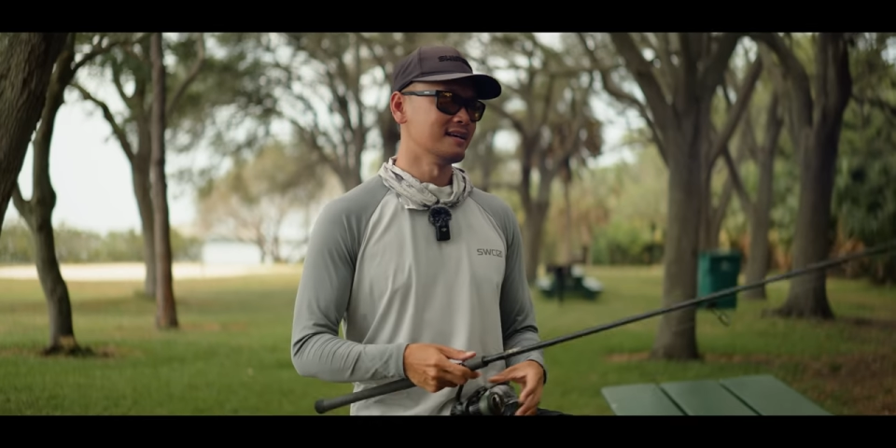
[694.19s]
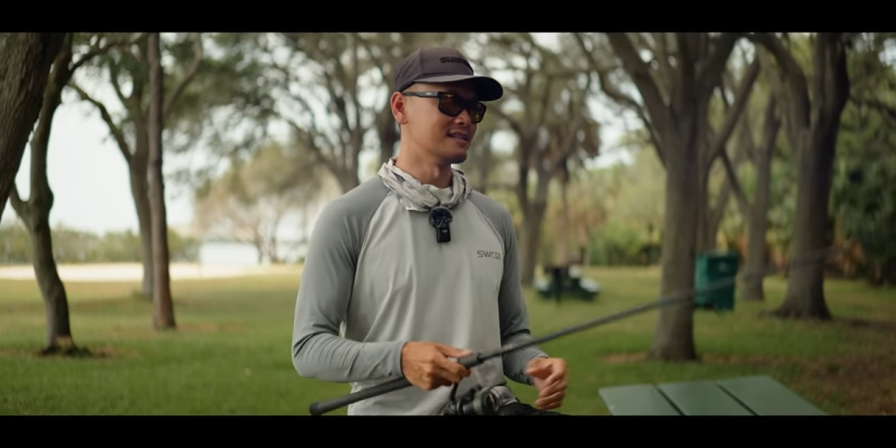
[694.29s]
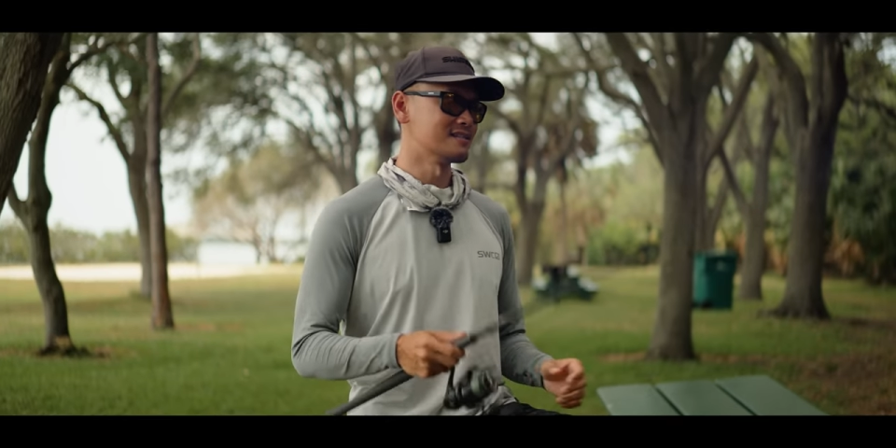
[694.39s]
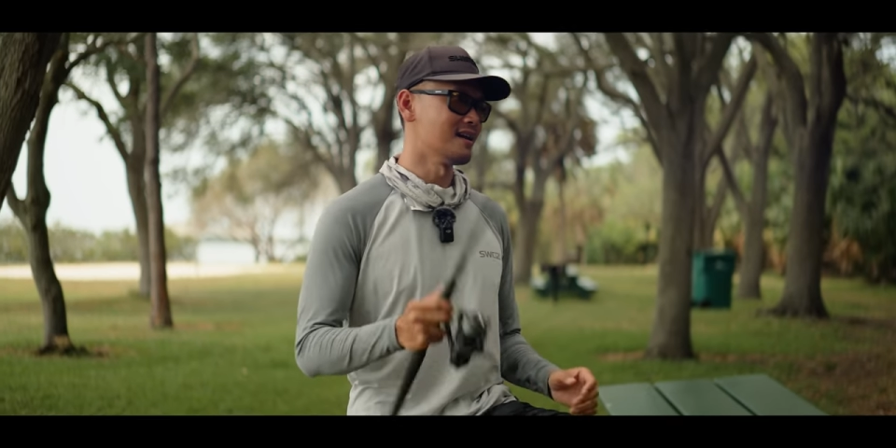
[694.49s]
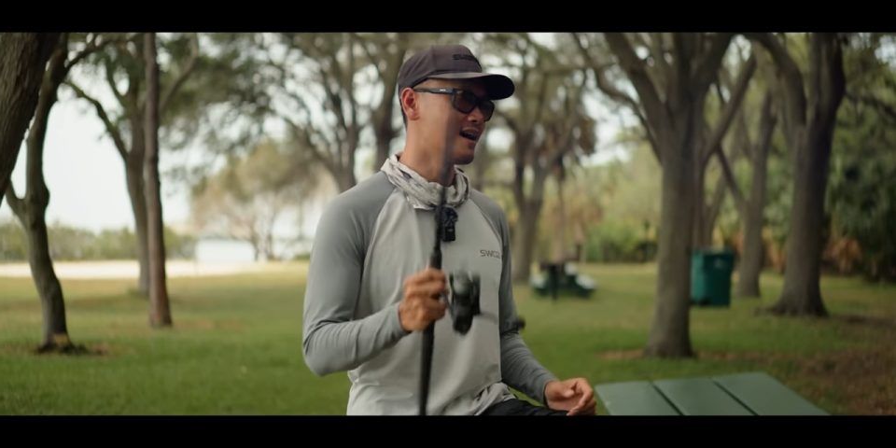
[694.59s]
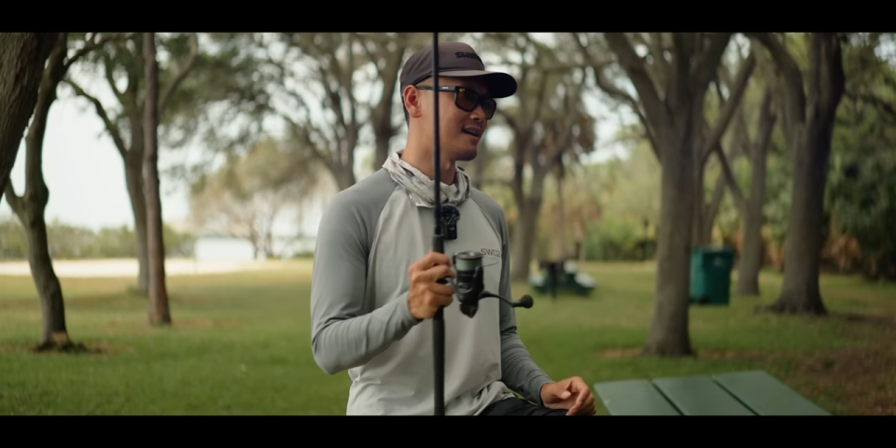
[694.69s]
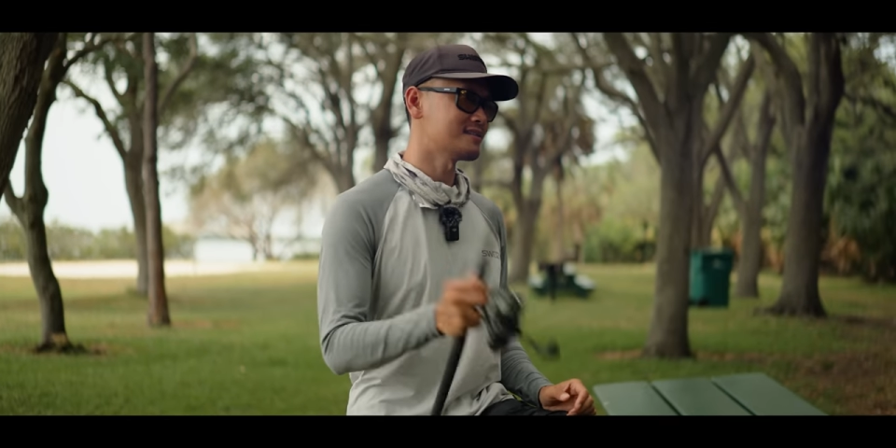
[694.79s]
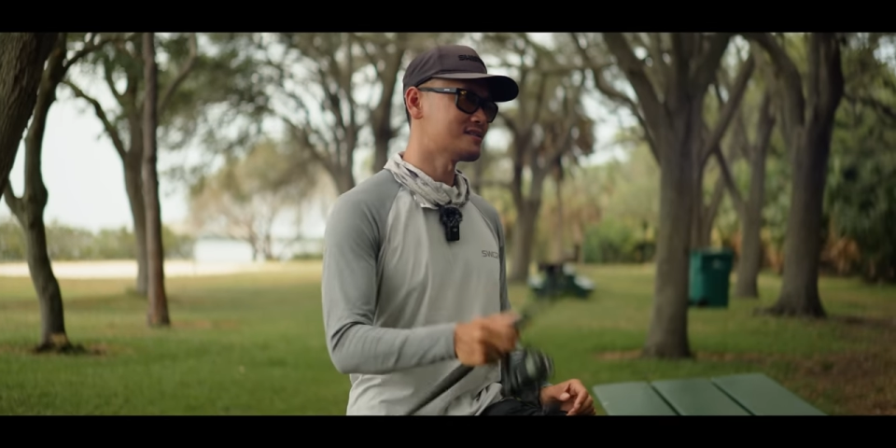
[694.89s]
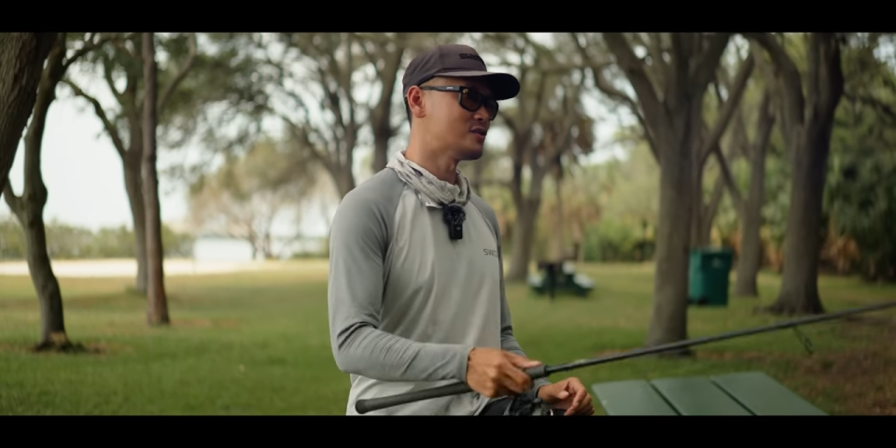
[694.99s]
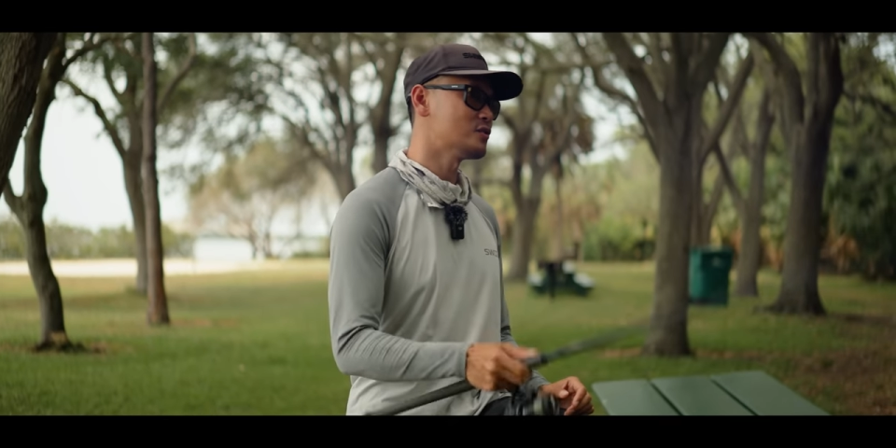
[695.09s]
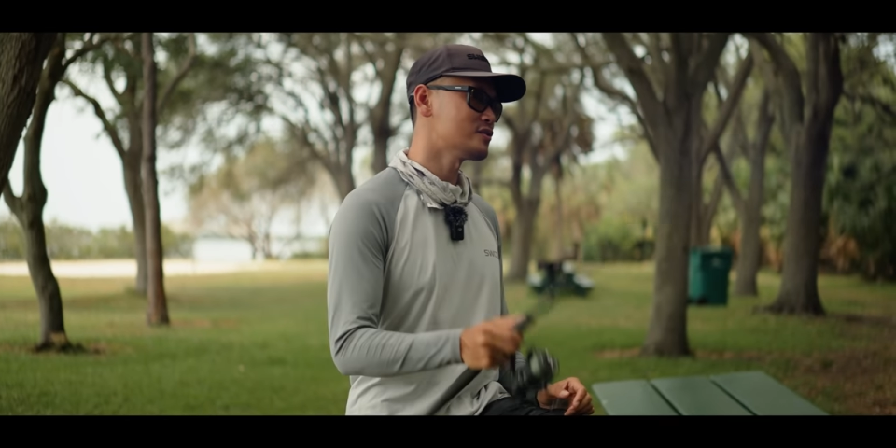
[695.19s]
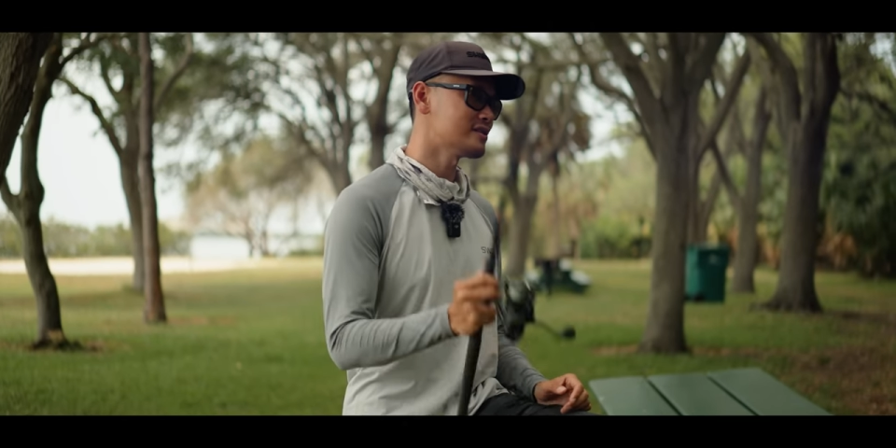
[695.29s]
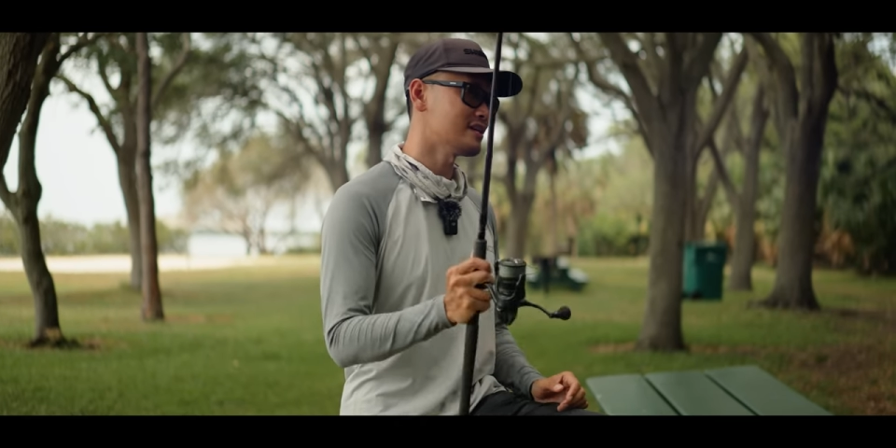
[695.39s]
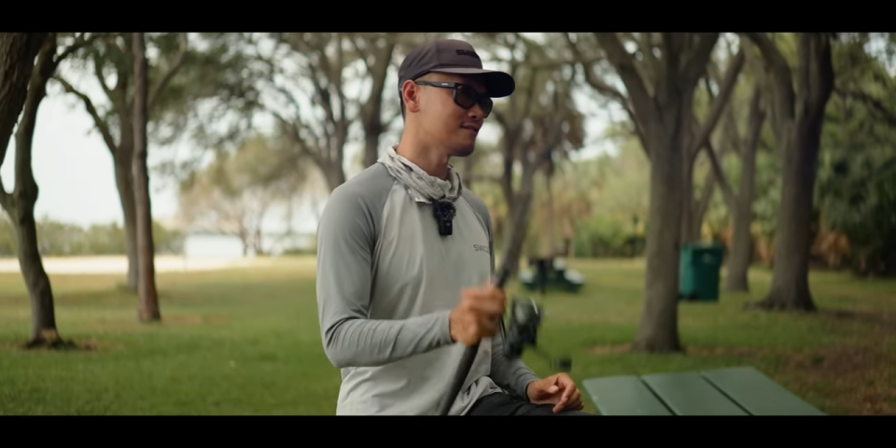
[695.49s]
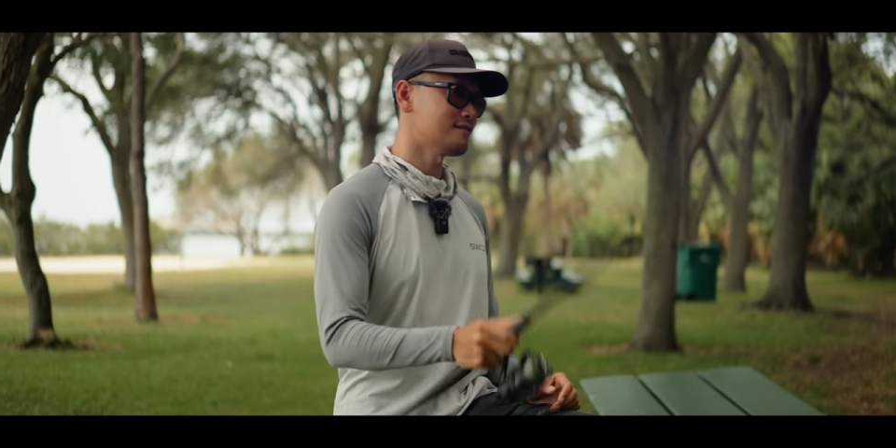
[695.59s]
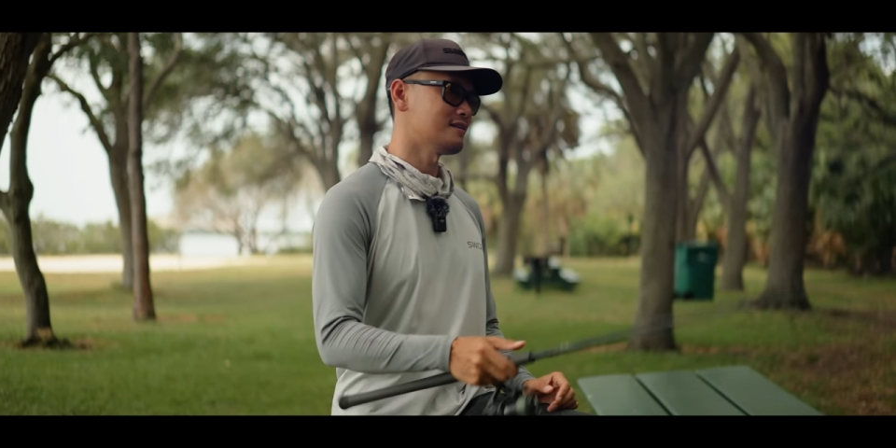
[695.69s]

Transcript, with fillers: It's not too stiff